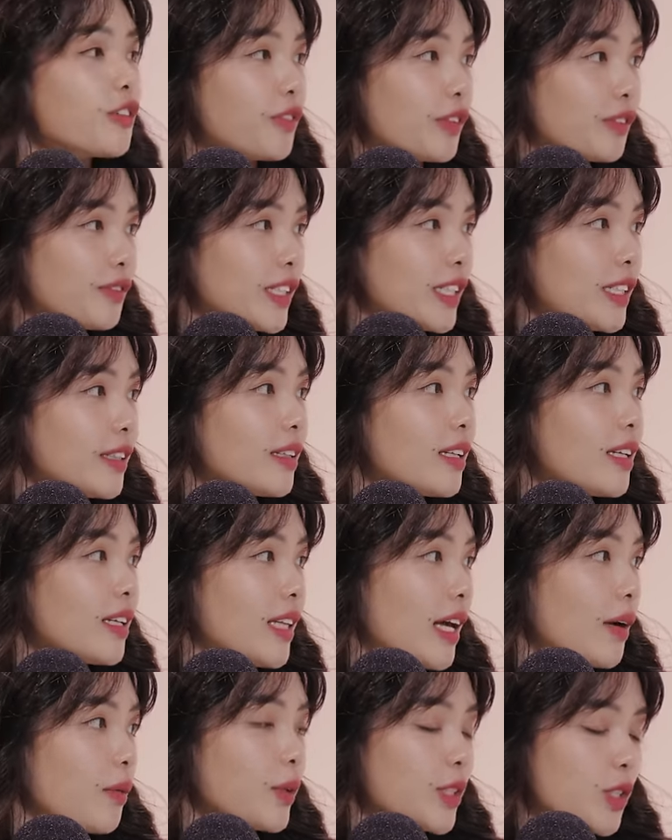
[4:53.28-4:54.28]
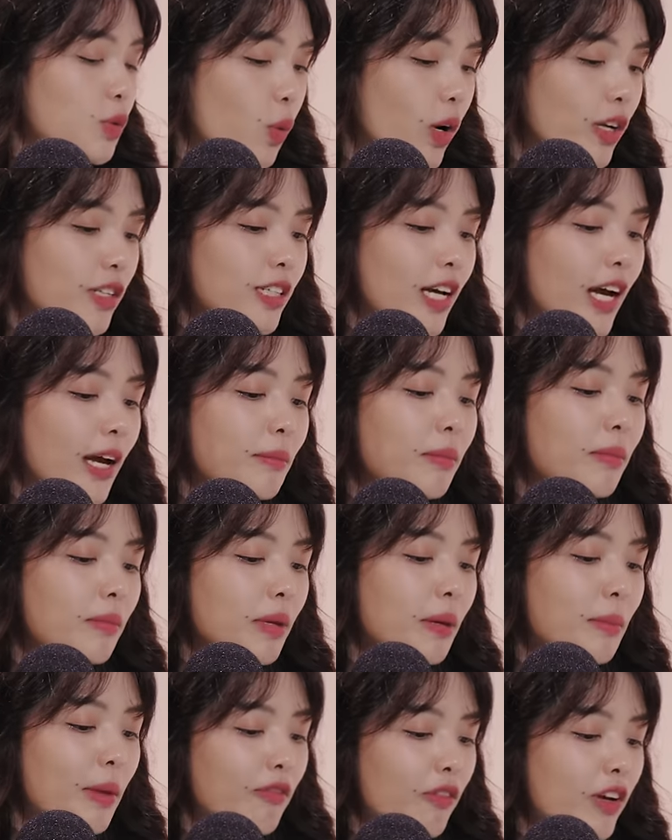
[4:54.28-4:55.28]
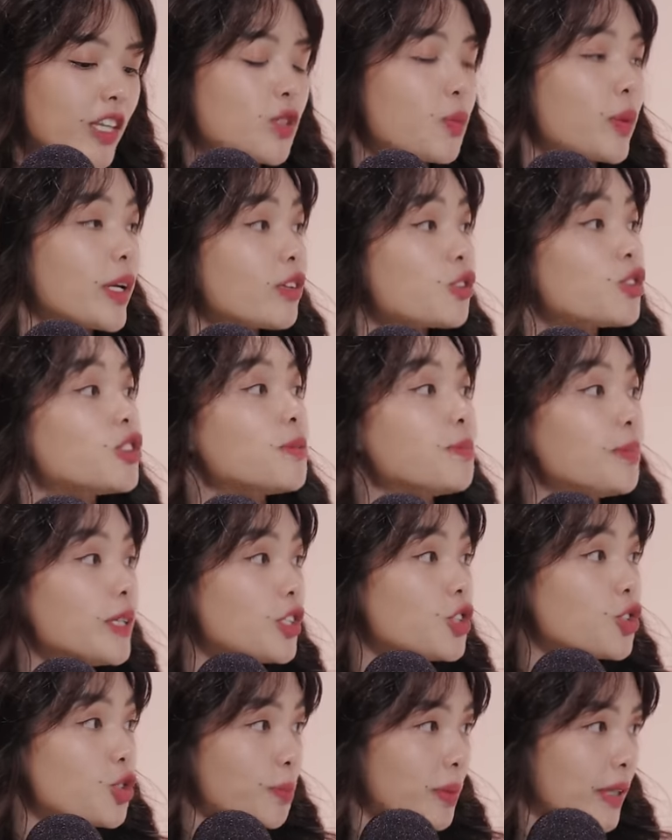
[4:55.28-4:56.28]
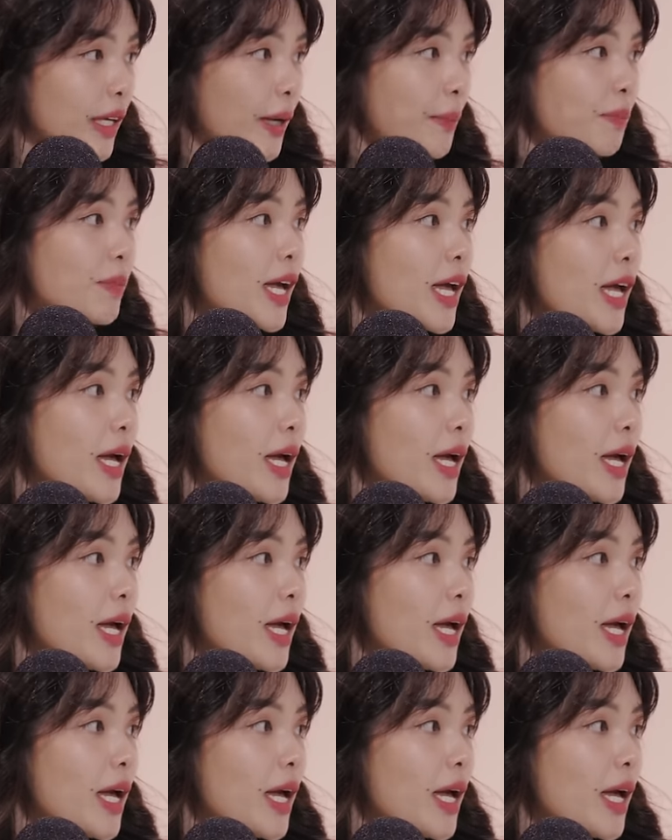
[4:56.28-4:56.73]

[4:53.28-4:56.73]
or 15, there was one time me and my friends went out to the beach to play.